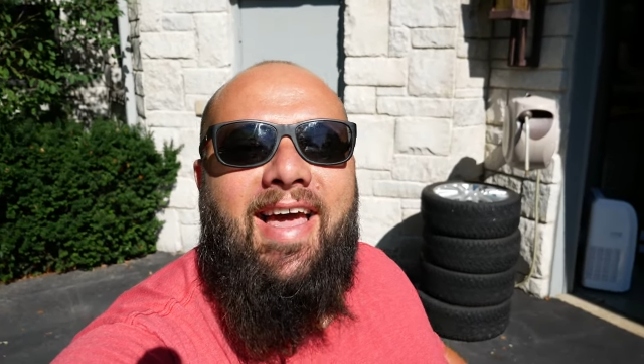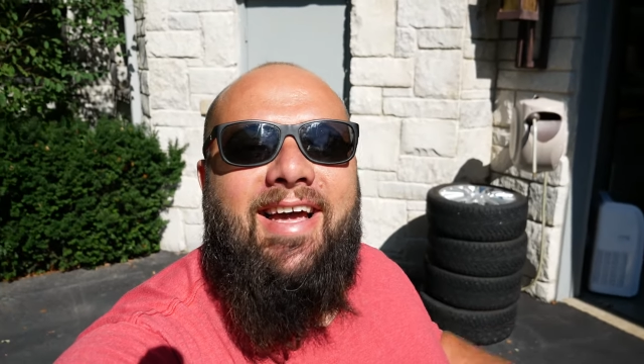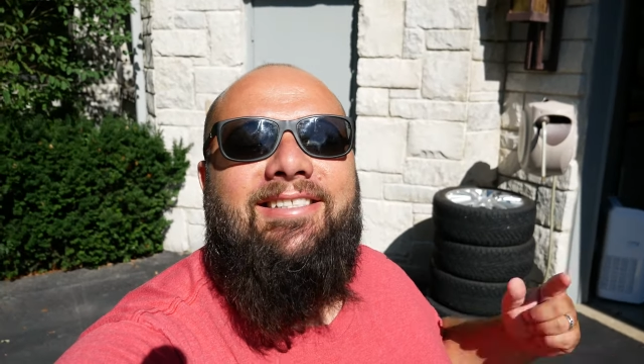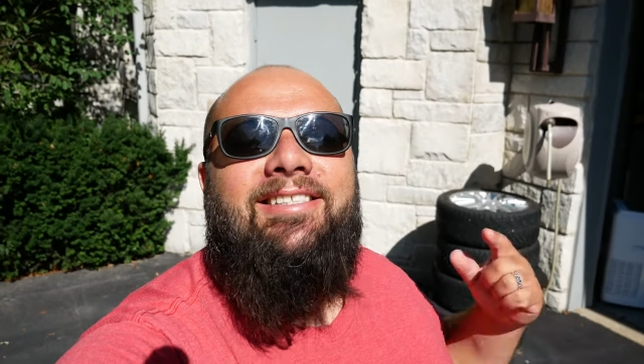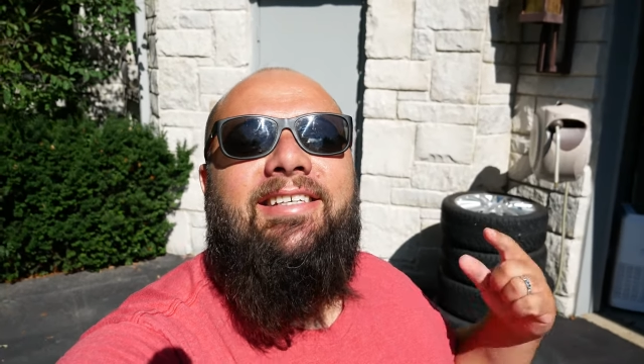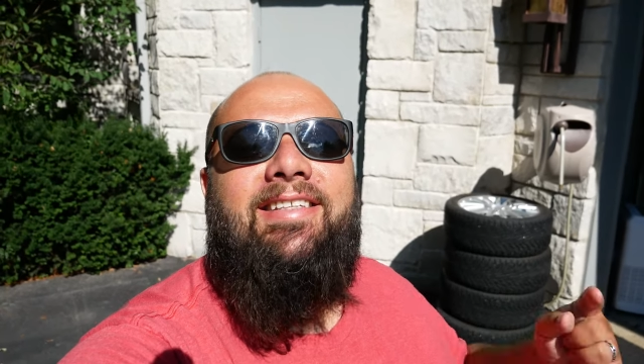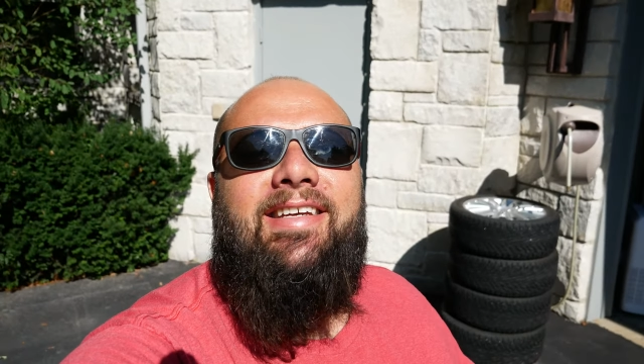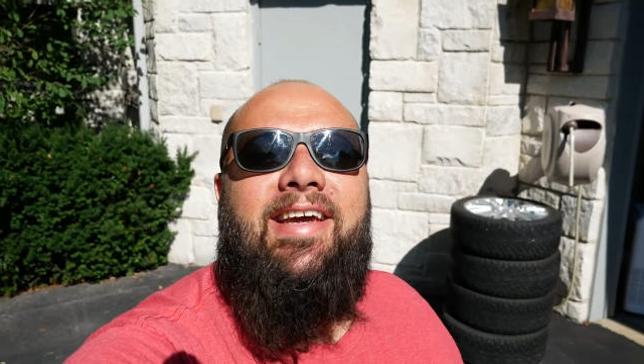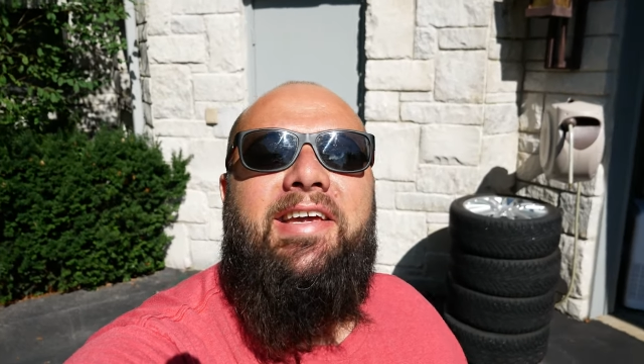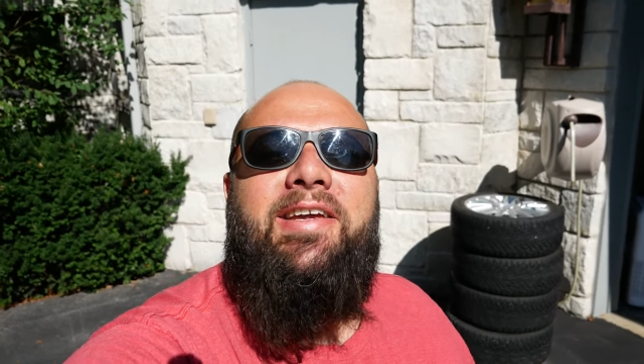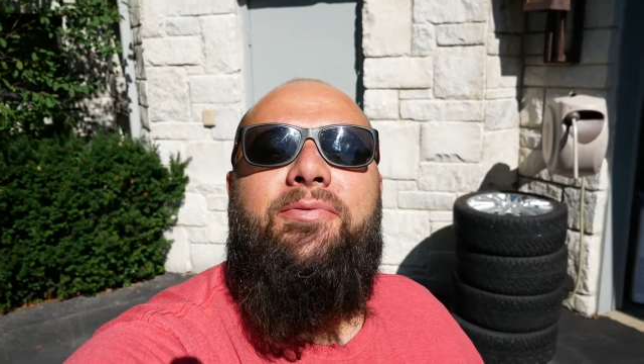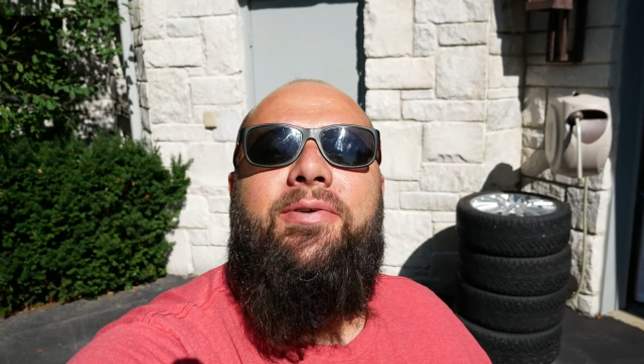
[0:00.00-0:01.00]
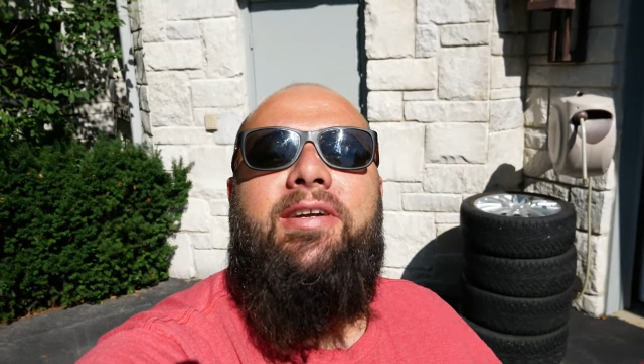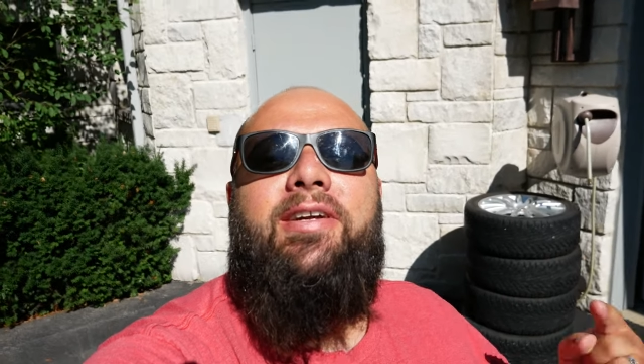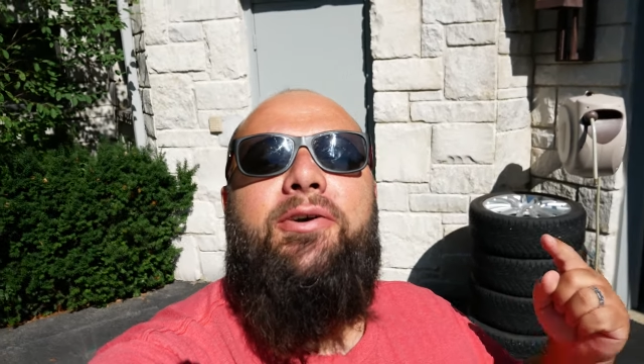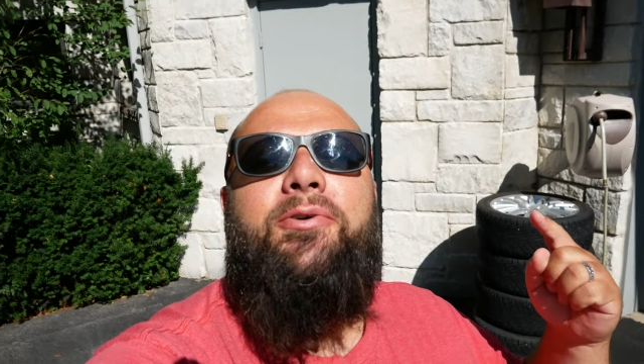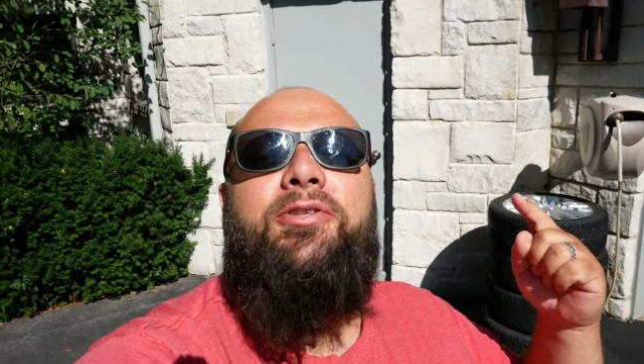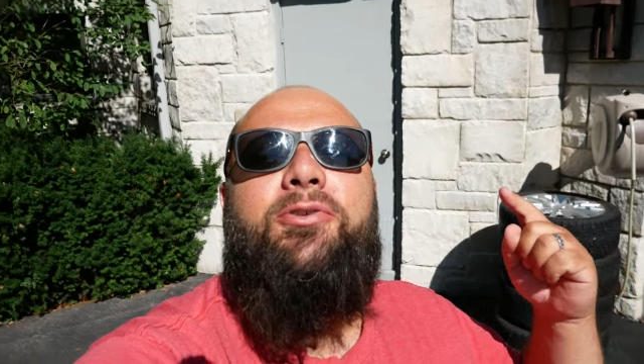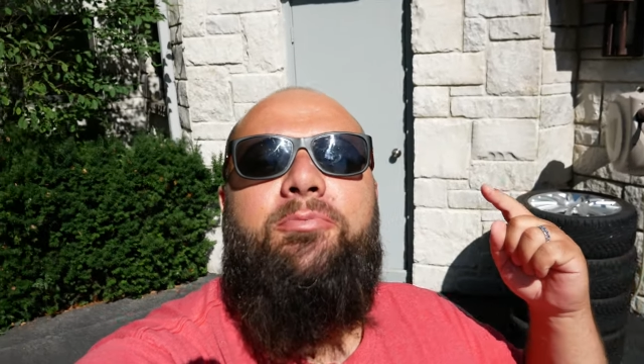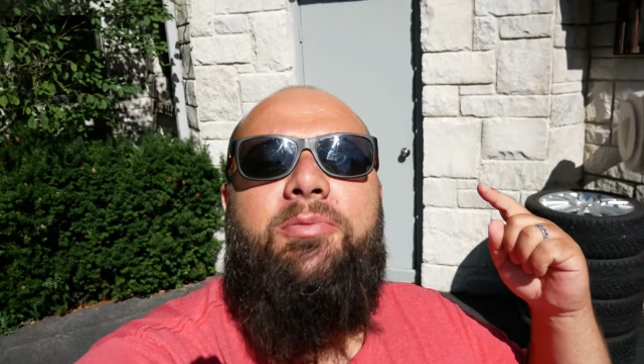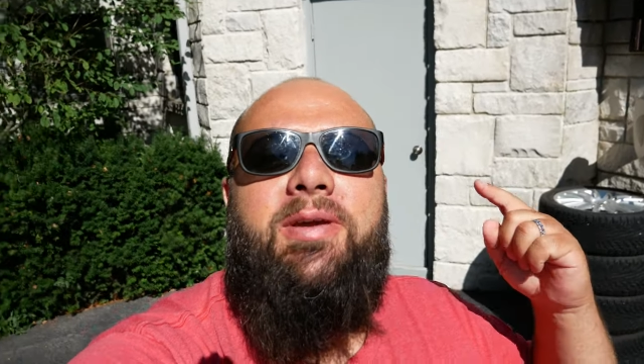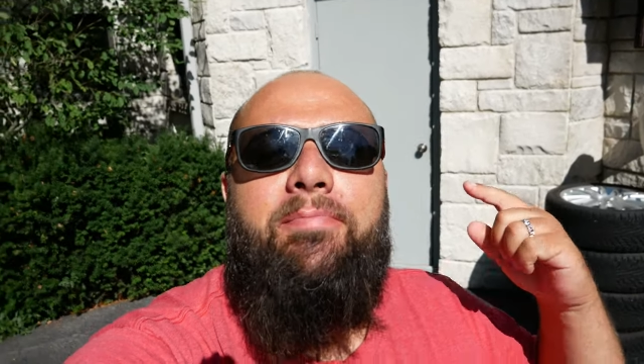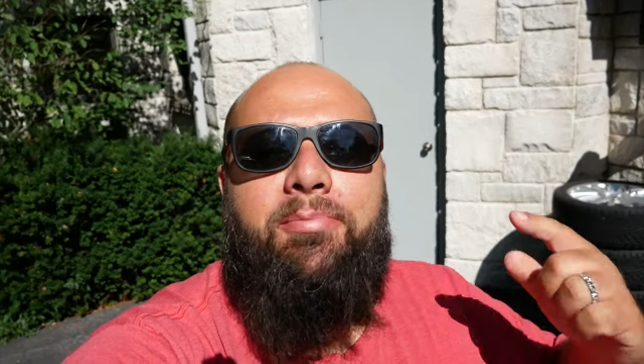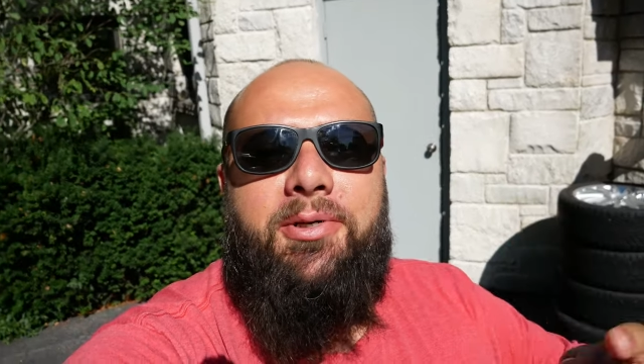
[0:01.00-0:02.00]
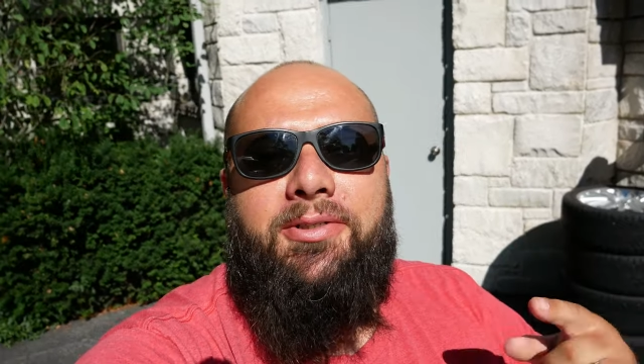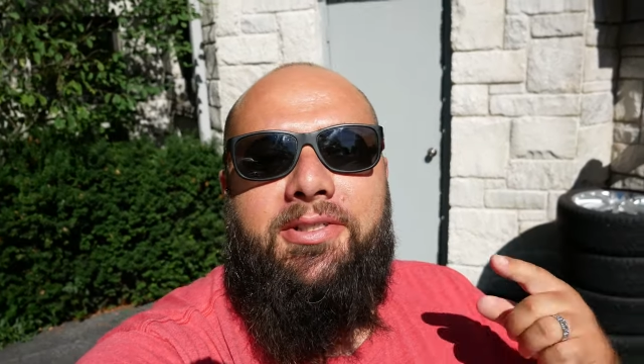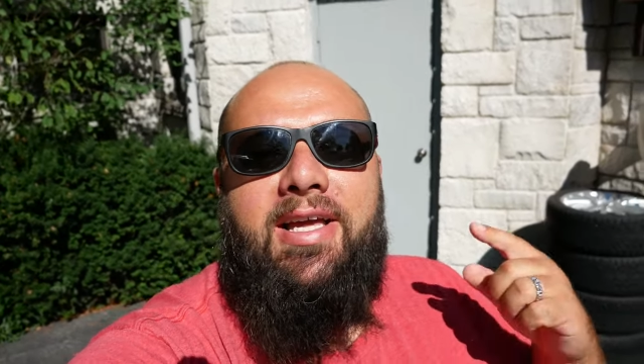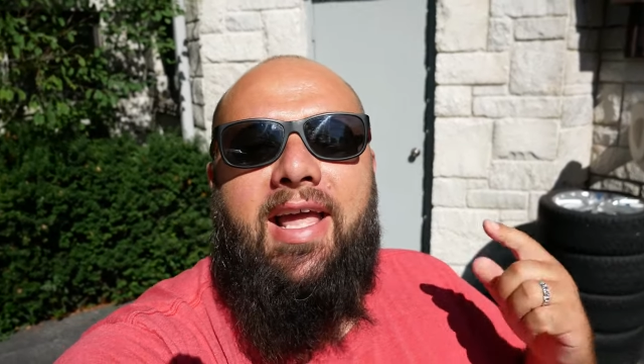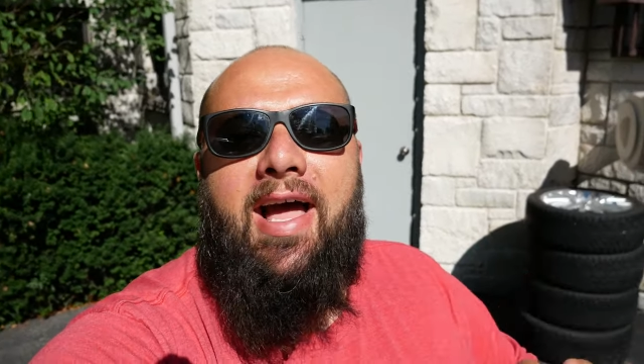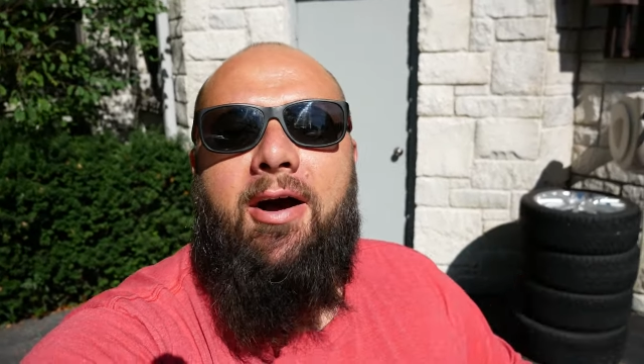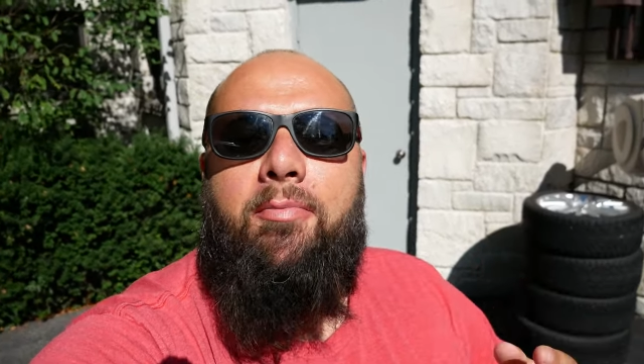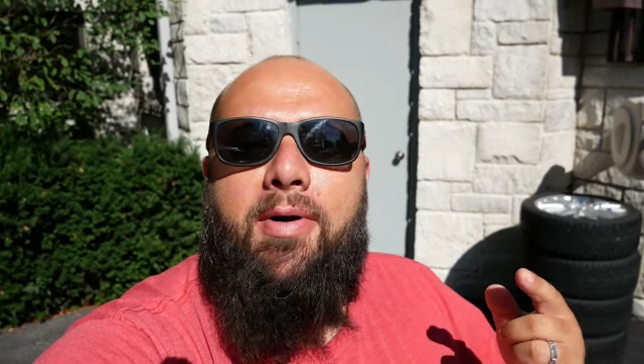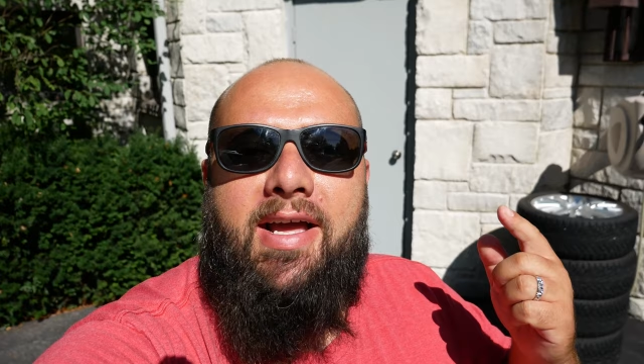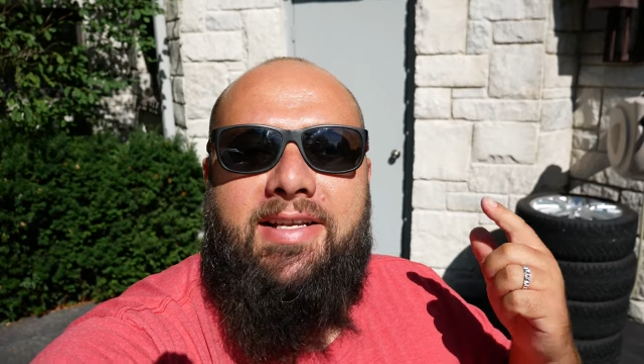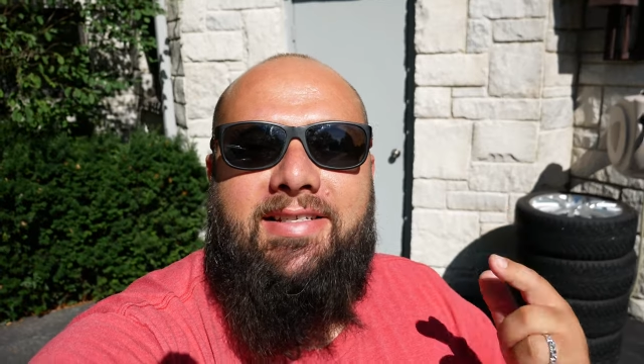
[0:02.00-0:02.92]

And today we're going to be building out my